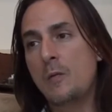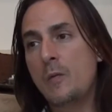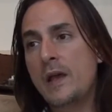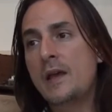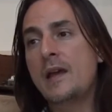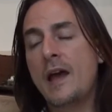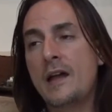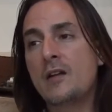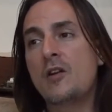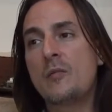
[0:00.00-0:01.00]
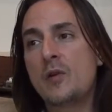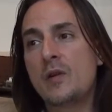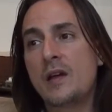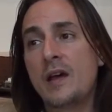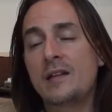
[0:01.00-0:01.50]
we can
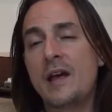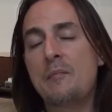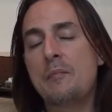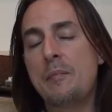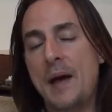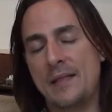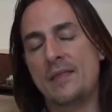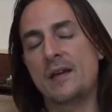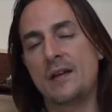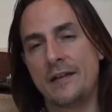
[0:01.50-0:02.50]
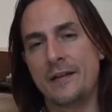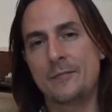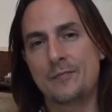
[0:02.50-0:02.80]
communicate empathically